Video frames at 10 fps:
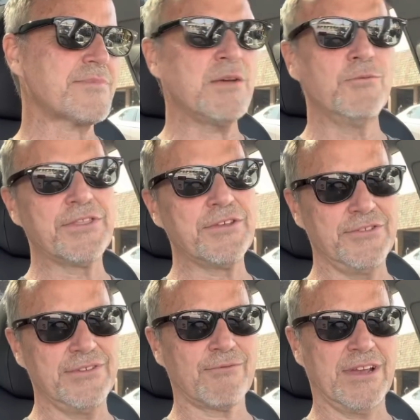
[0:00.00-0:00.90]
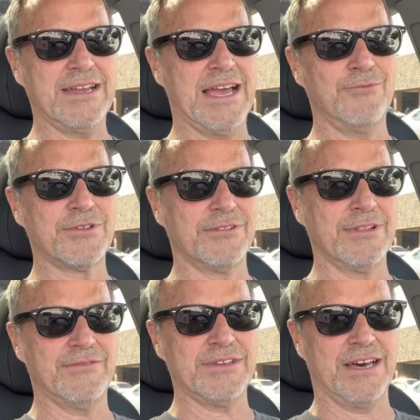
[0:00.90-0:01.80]
what they're doing right now with
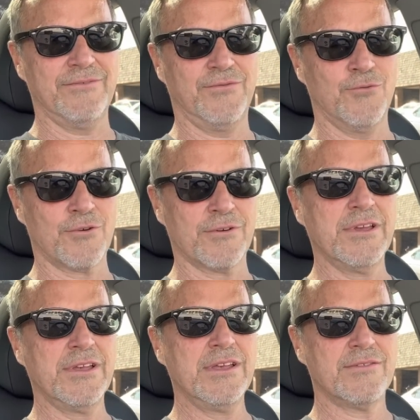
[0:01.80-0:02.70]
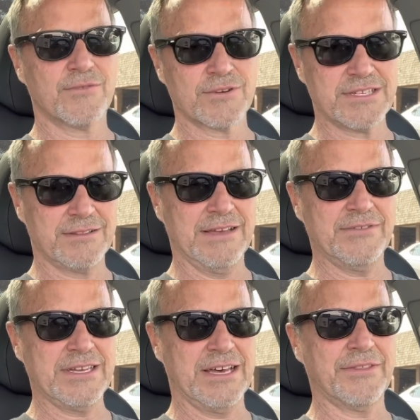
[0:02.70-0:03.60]
11.4 versus
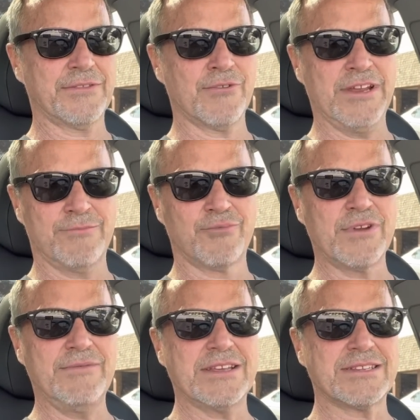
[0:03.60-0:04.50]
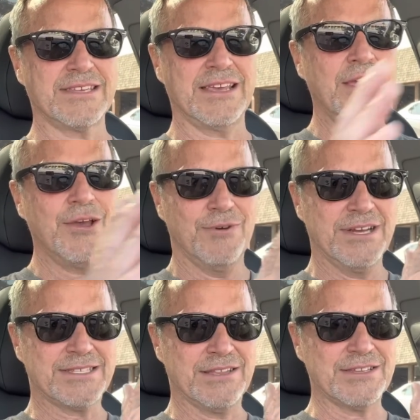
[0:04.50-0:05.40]
11.3 and previously
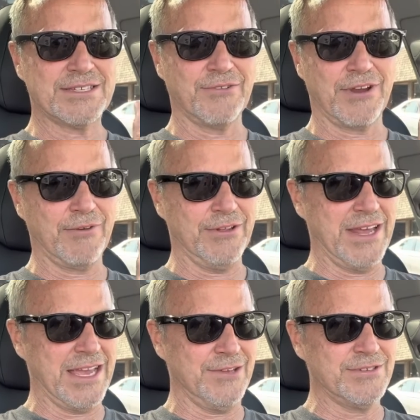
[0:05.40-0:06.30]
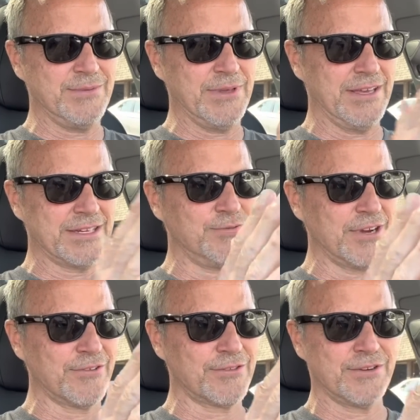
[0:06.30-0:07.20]
was that the steering wheel nag used to be like
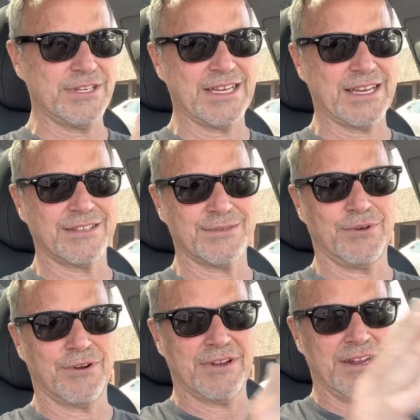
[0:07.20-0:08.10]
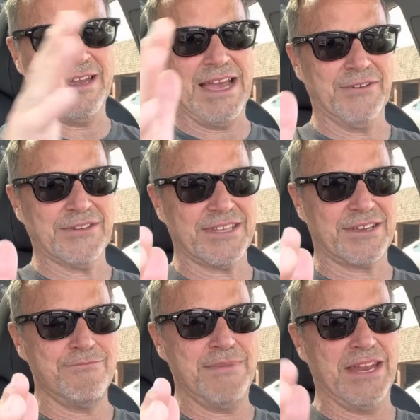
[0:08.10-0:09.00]
20 or 30 seconds apart and now it's
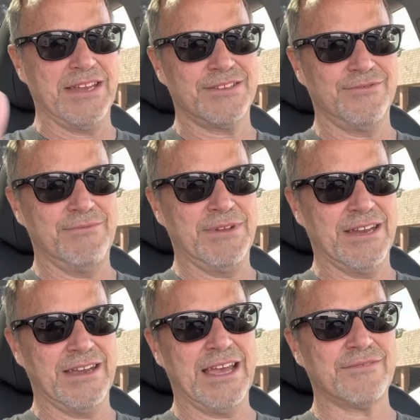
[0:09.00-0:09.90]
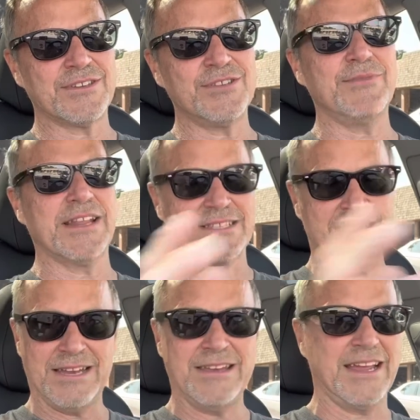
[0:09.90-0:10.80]
like a minute to a minute and a half to two minutes
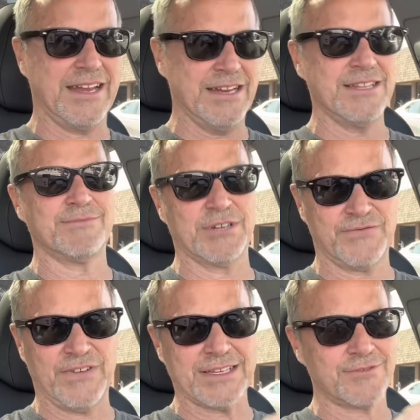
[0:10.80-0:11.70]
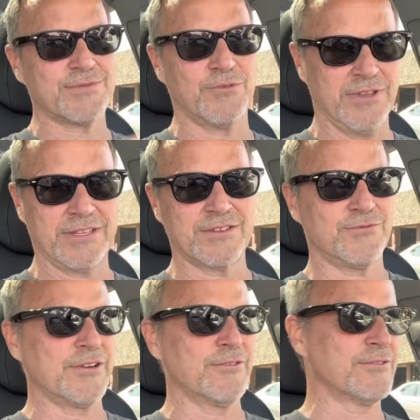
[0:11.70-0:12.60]
and at night it is much faster it's more like the
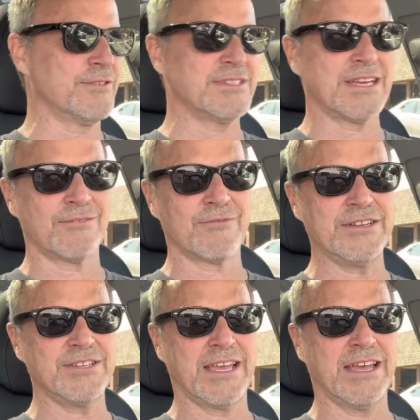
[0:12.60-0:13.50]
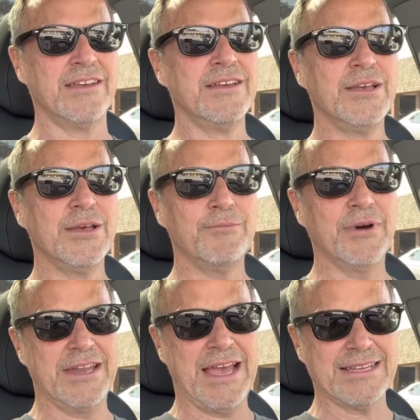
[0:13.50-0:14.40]
20 or 30 second range again
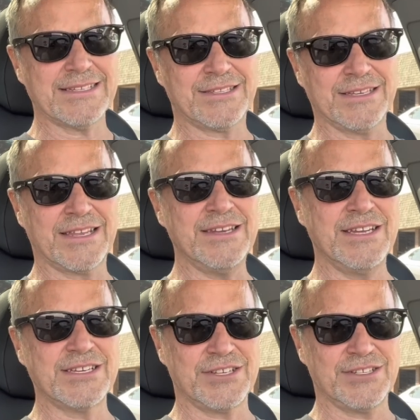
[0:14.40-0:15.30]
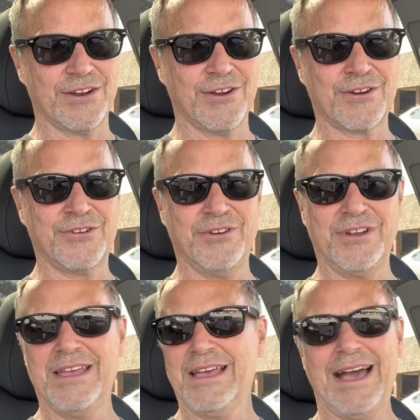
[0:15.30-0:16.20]
but as the conditions are
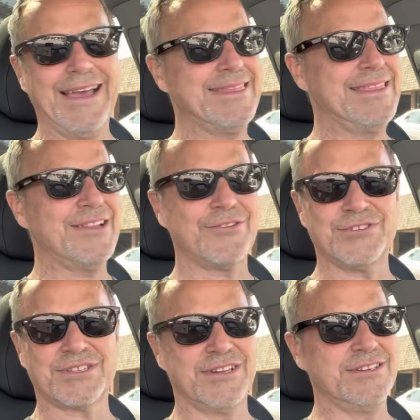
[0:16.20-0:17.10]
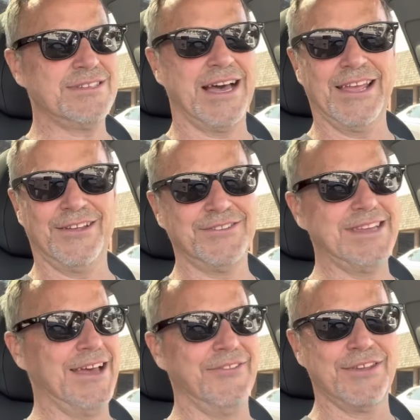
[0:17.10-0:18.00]
good I think they're just going to dial
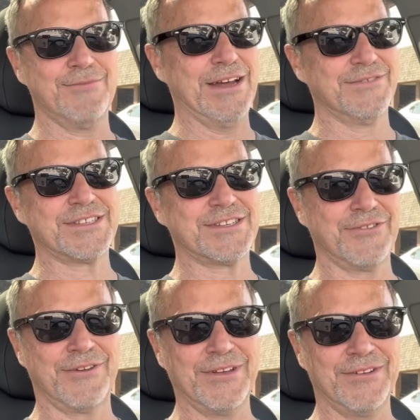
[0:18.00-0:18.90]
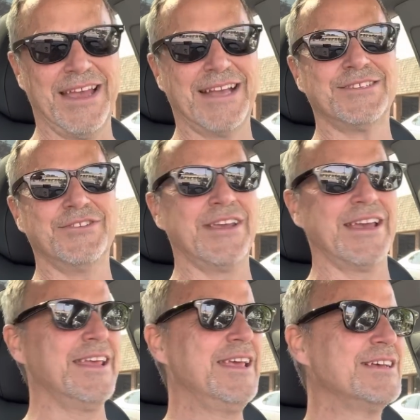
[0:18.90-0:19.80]
down the amount of steering wheel nags you
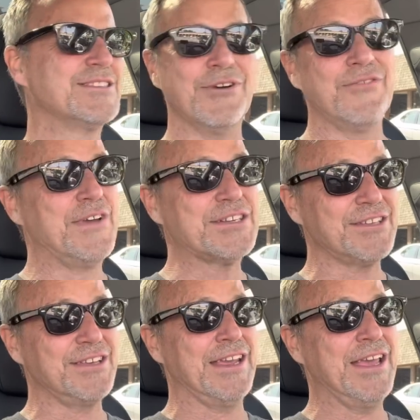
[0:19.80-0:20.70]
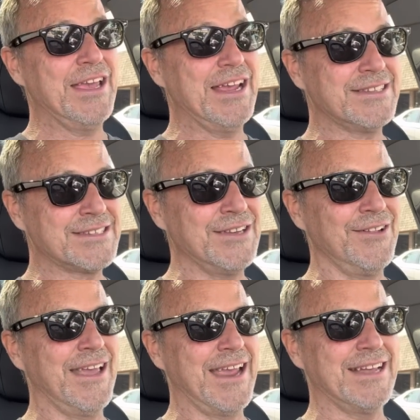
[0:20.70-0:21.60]
get so officially it's
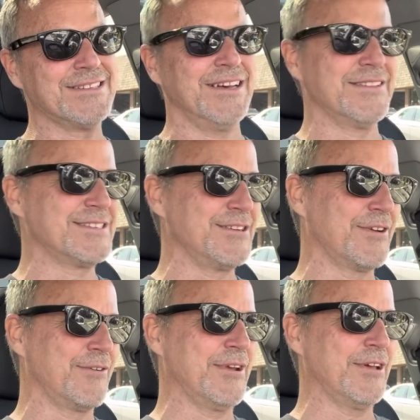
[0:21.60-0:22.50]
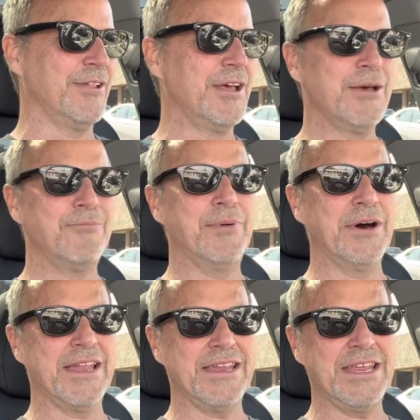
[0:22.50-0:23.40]
still hands on the steering wheel
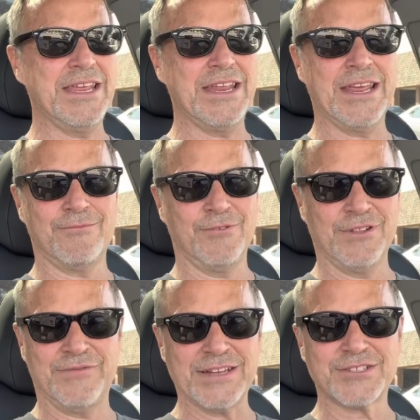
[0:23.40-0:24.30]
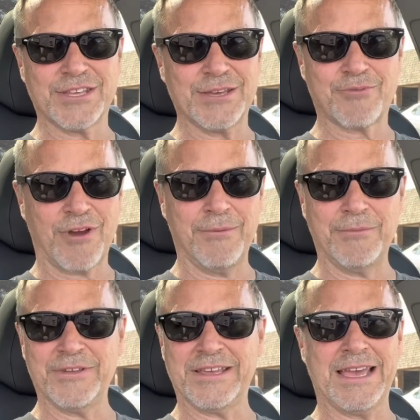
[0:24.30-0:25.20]
but it, it will eventually
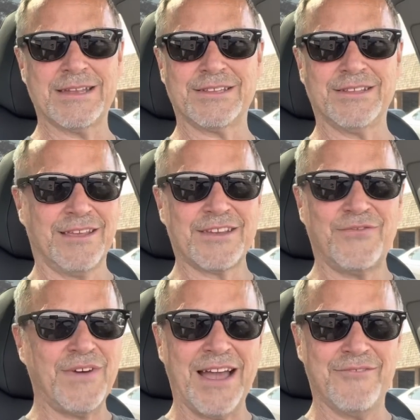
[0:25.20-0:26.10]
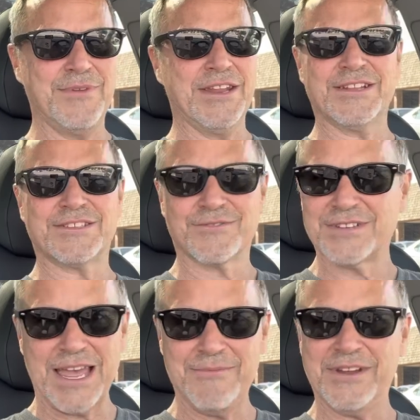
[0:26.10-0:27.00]
probably get to like five minutes or
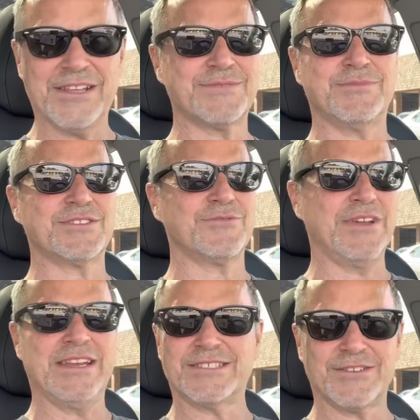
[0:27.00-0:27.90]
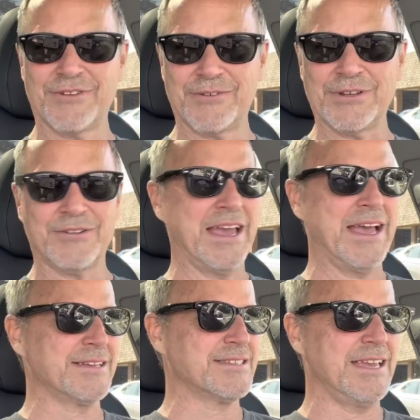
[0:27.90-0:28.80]
10 minutes between steering wheel
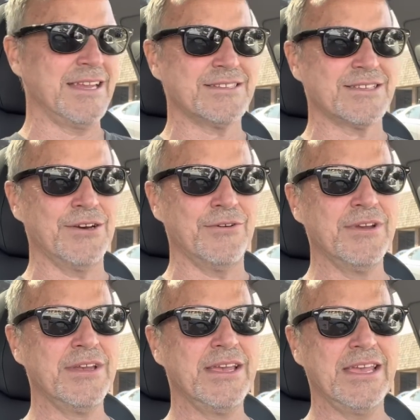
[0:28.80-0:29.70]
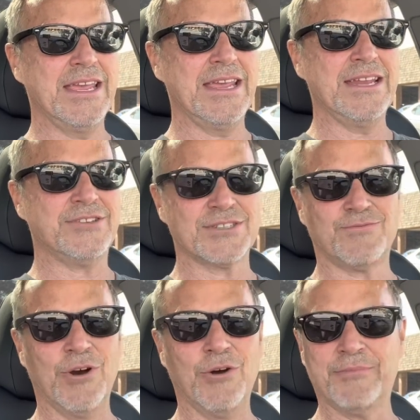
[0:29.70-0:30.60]
nags and so it, it
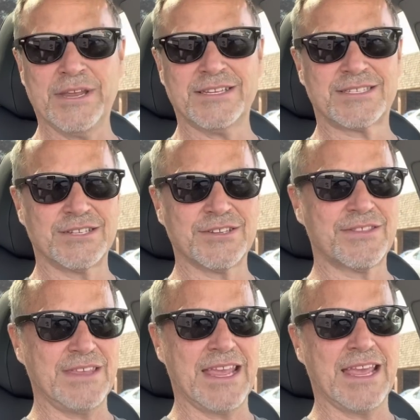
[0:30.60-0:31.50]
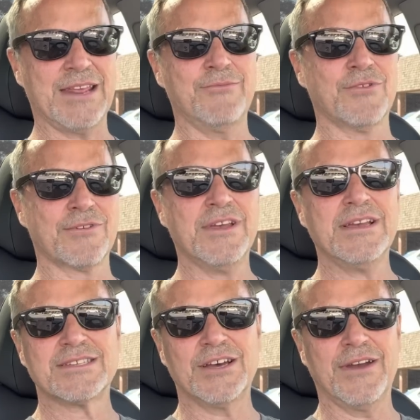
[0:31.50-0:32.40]
just won't be such a thing anymore
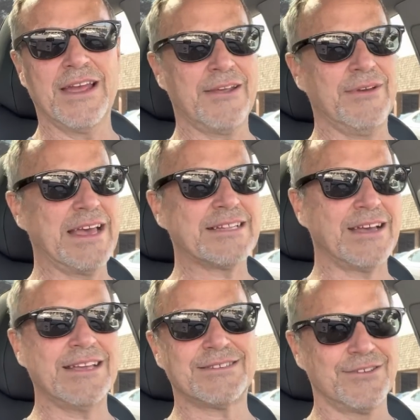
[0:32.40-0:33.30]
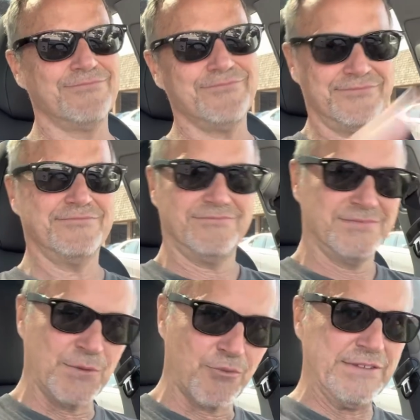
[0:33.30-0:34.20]
so and anyway, that's I, so
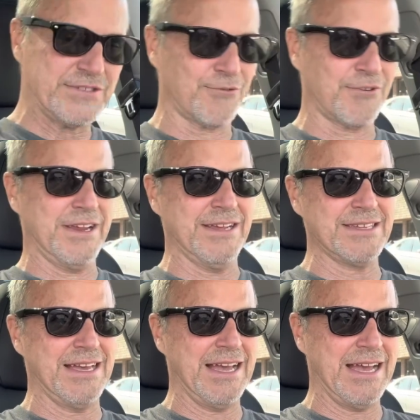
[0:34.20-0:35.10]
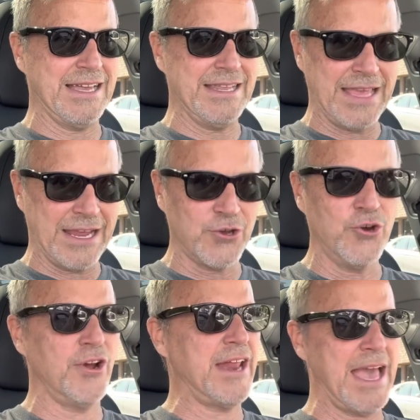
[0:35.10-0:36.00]
the brief story is they
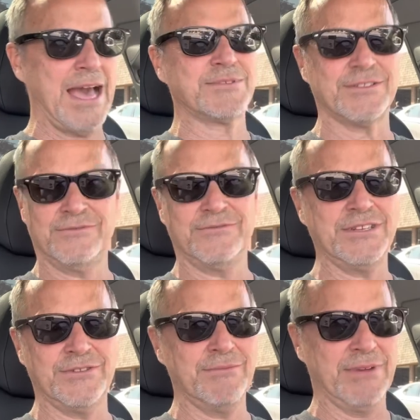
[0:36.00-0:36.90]
could absolutely do it.